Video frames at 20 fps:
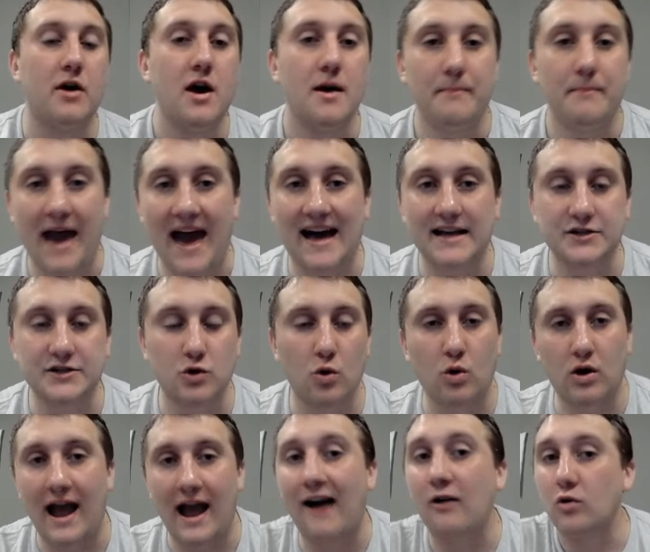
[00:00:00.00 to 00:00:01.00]
past
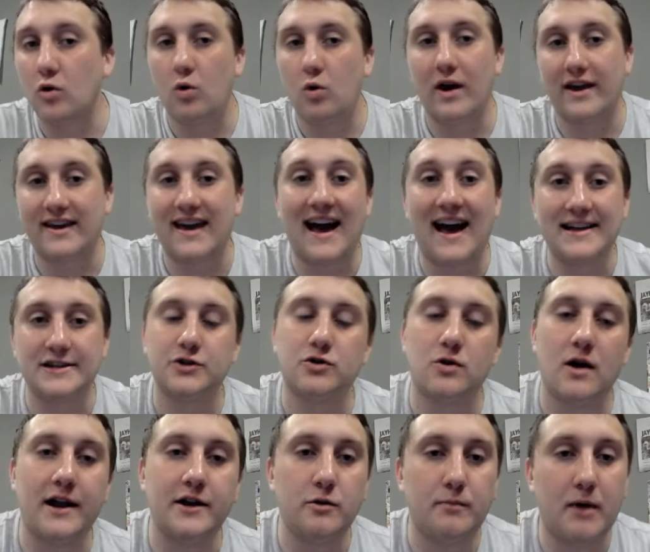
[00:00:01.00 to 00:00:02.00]
or out quick guys
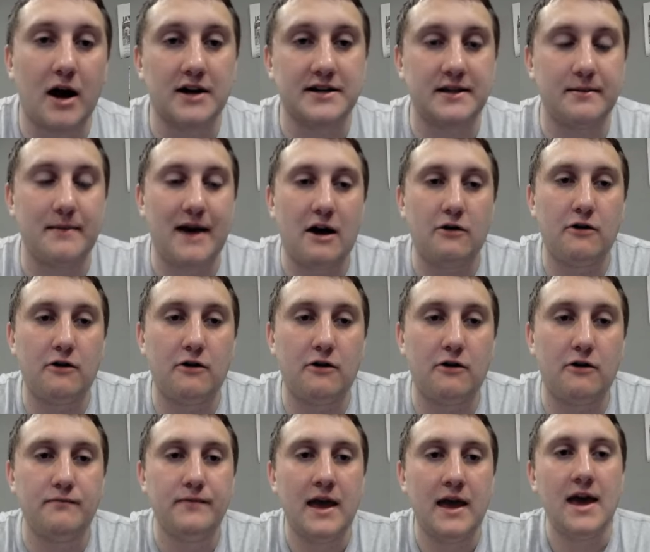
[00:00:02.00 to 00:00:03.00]
trying to box them out.
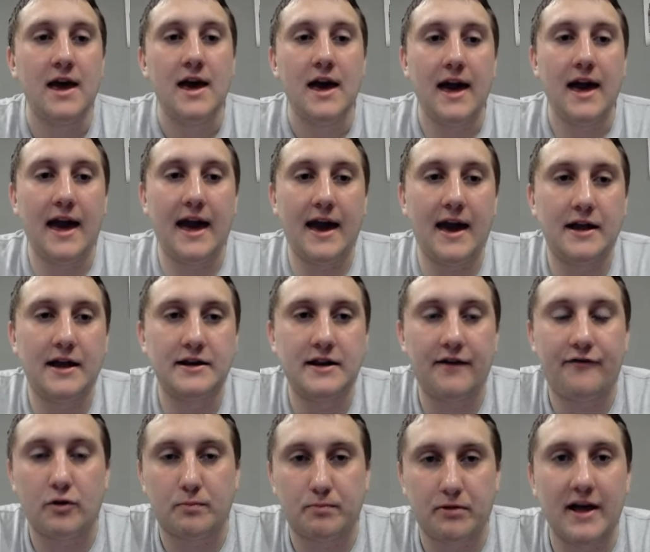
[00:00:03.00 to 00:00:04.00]
And
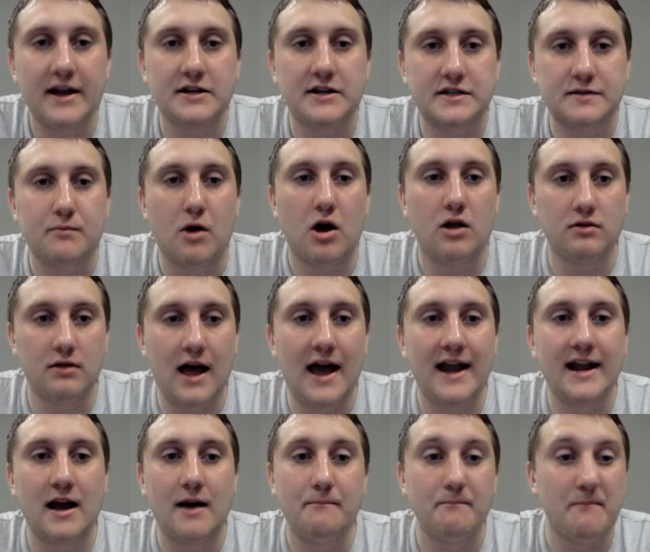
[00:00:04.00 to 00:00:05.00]
if you're playing a small
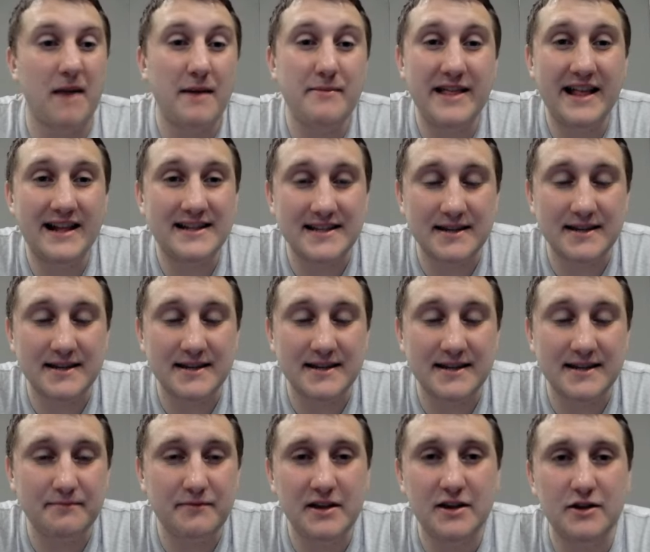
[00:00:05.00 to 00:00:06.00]
lineup, maybe that's
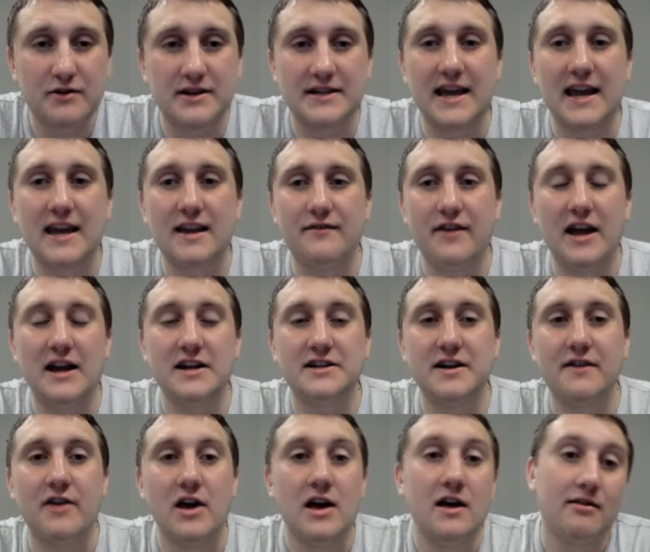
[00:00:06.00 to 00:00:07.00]
something you could take advantage
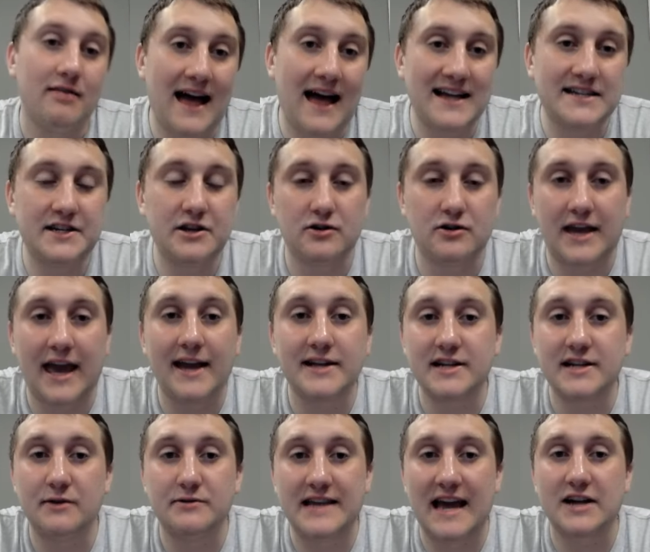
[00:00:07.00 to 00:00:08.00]
of. Last year,
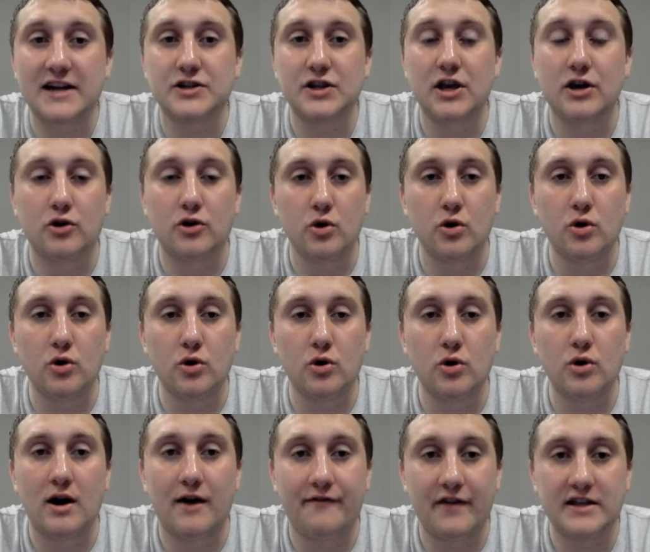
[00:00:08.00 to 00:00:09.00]
KJ was actually a good
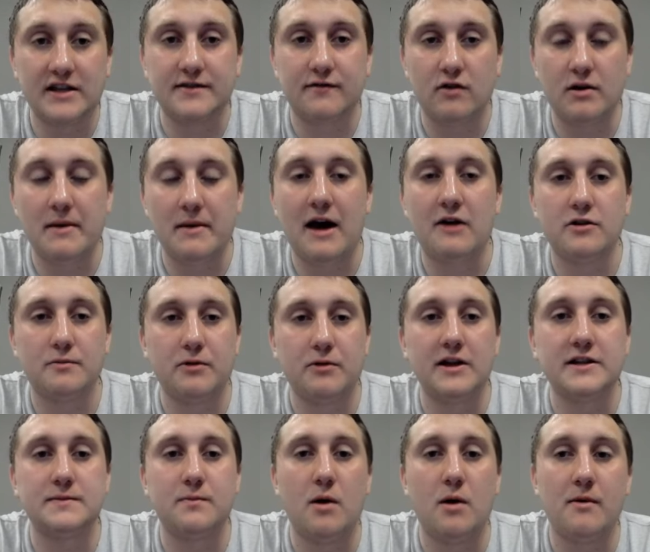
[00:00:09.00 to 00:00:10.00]
offensive rebounder playing
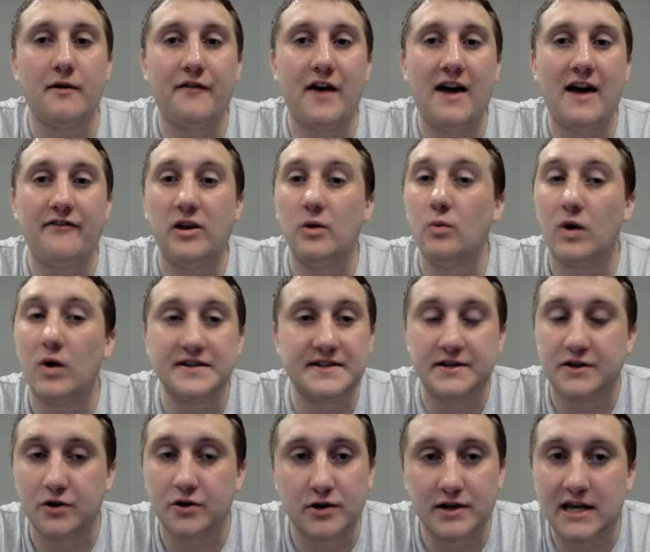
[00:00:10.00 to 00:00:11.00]
small ball five. He
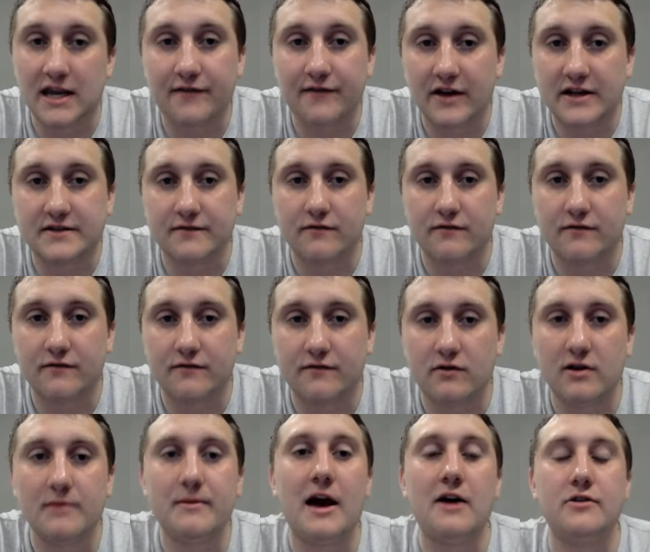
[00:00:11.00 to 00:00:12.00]
wasn't a good defensive
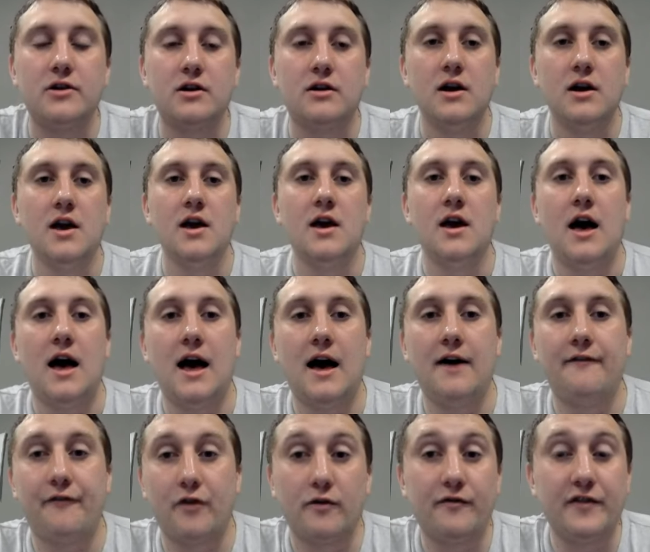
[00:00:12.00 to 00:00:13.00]
rebounder.
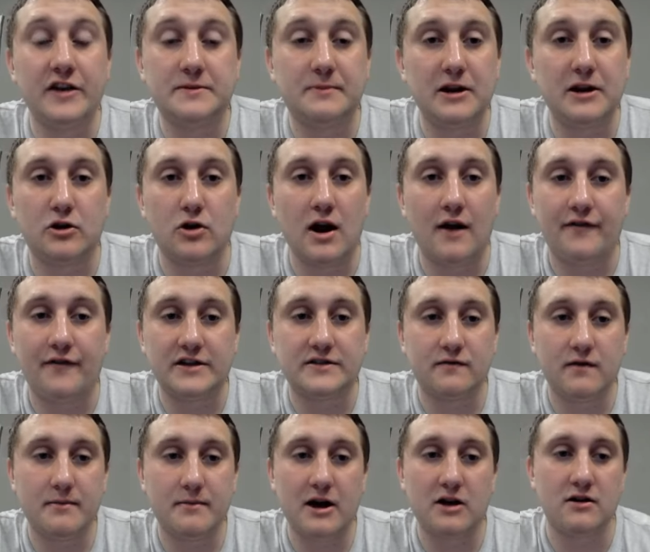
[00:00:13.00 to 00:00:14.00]
Furphy's been a good
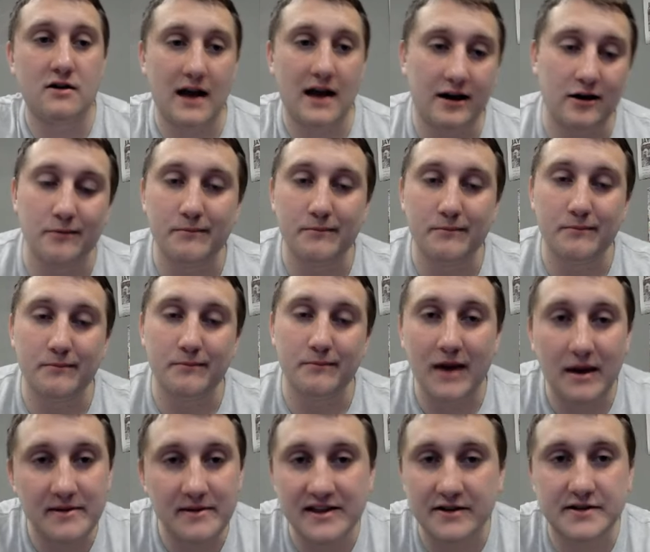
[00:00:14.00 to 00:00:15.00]
offensive rebounder. I don't know.
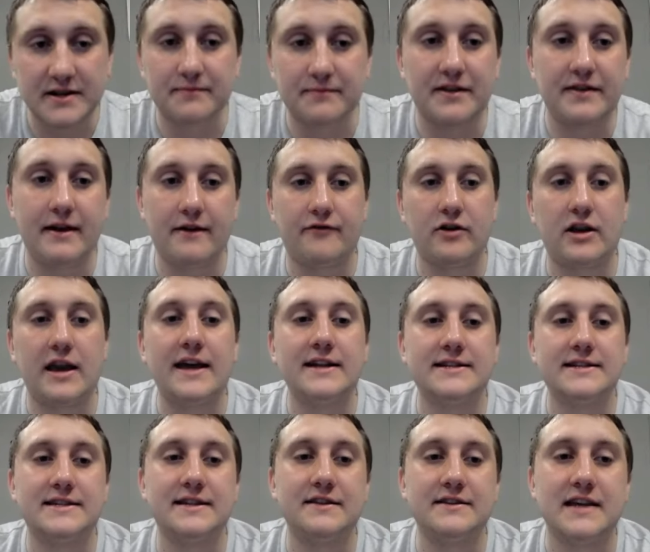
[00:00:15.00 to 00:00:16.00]
Maybe there's something there for
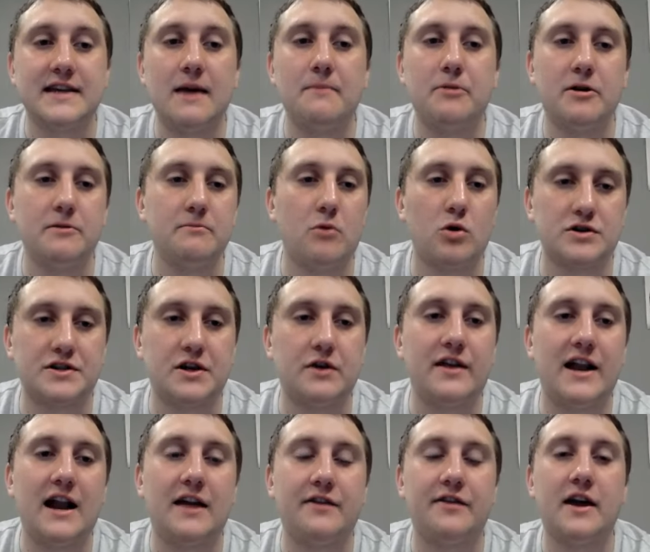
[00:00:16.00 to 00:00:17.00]
Kansas in this game, but more so
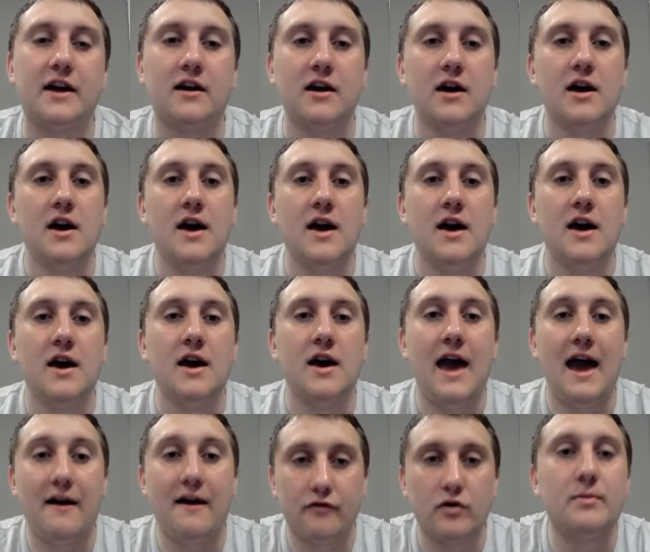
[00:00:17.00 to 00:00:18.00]
than anything,
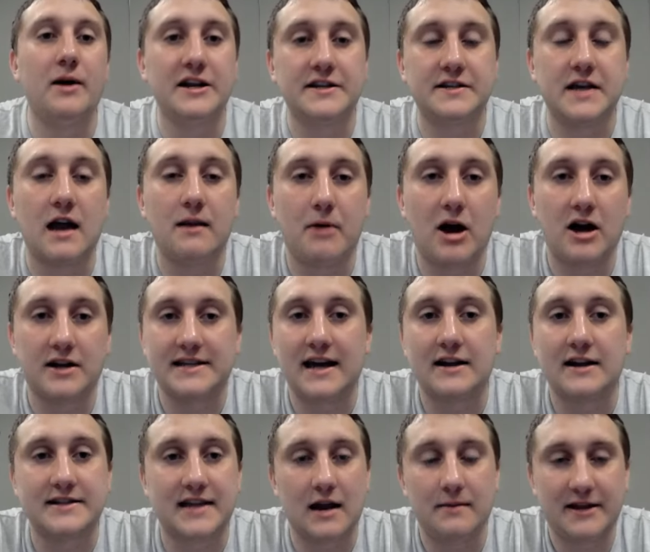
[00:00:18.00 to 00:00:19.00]
everybody's got to box out.
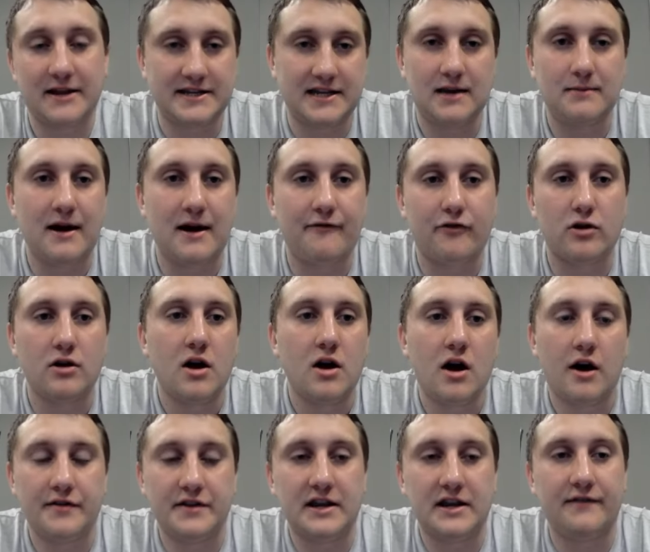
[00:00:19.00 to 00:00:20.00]
It's got to be a team effort
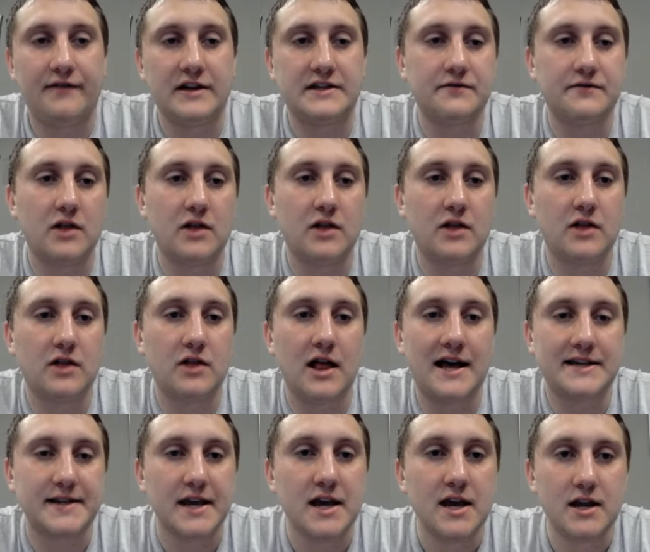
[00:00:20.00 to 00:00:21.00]
on the defensive glass.
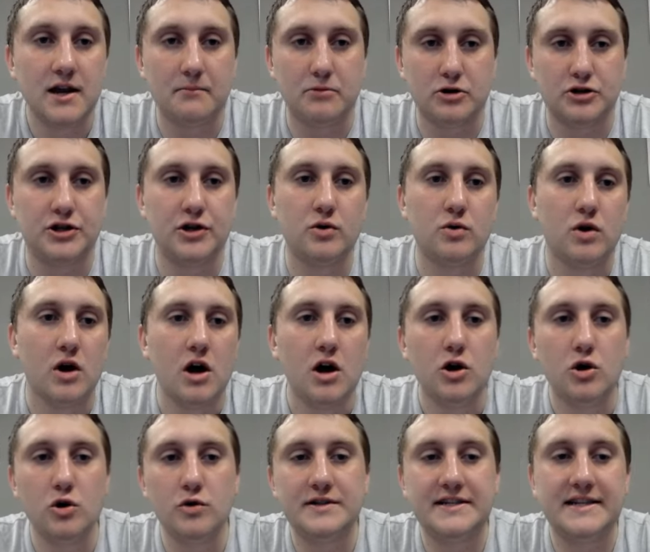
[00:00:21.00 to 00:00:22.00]
Number two,
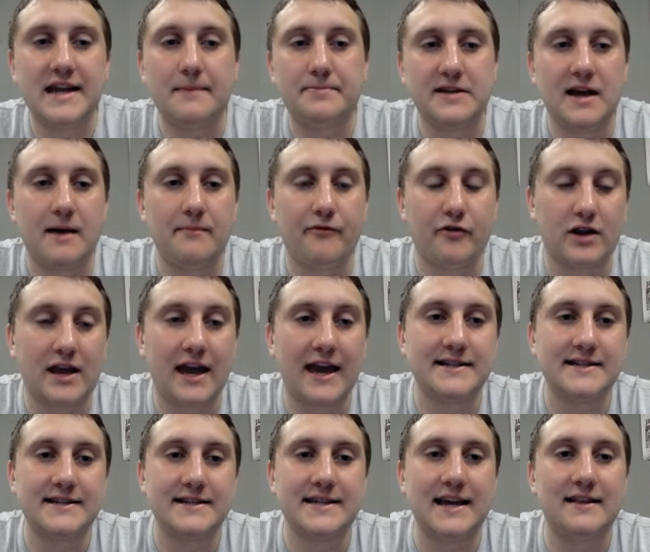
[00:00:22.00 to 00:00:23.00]
who steps up for
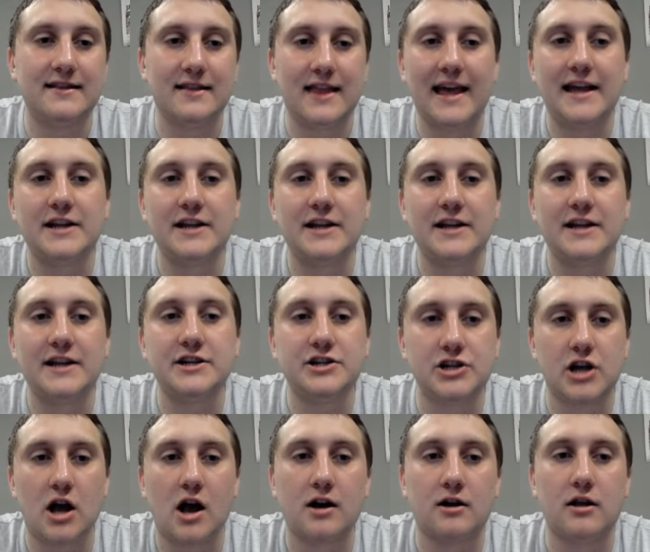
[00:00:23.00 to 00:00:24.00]
Kansas in late
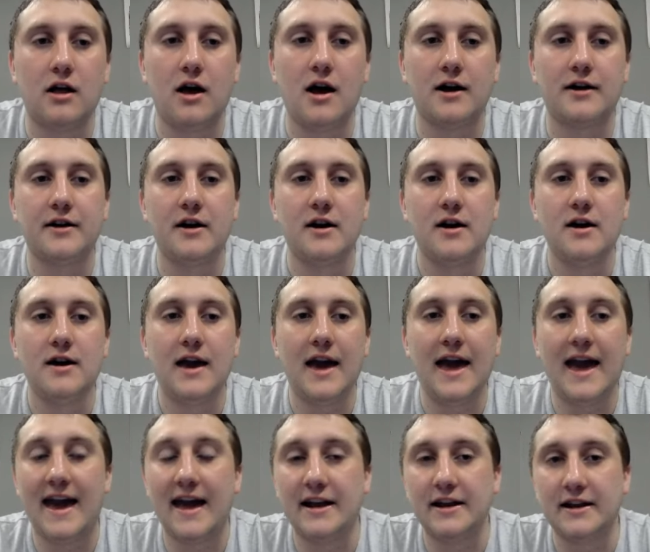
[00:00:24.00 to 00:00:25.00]
shot clock
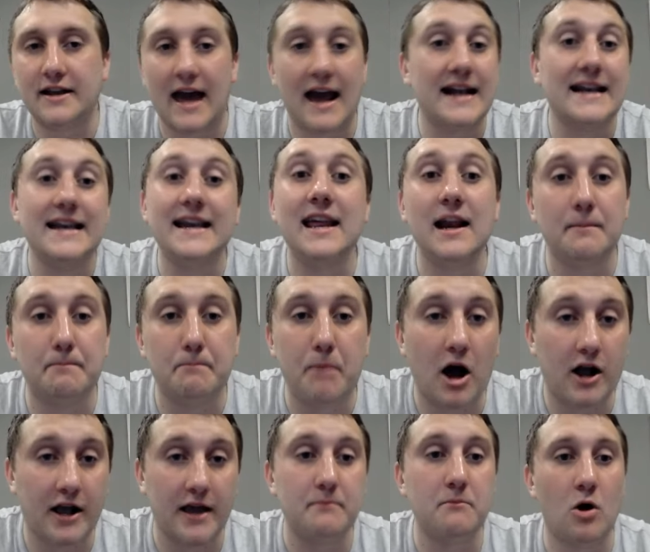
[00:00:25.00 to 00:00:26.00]
and kind of need a
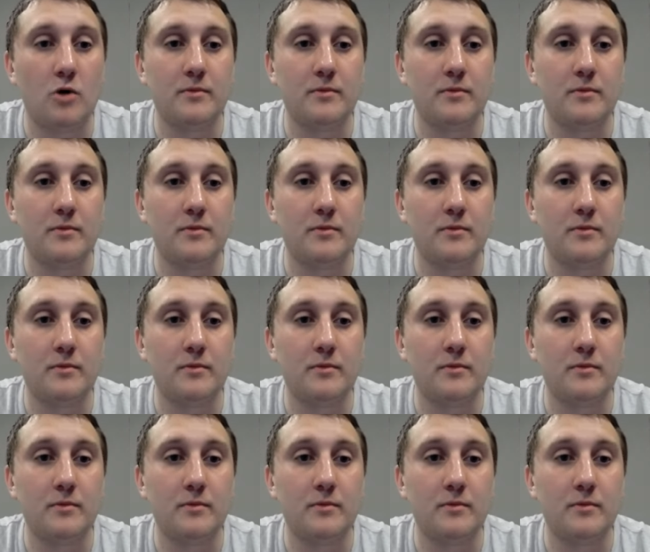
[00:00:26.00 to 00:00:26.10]
bucket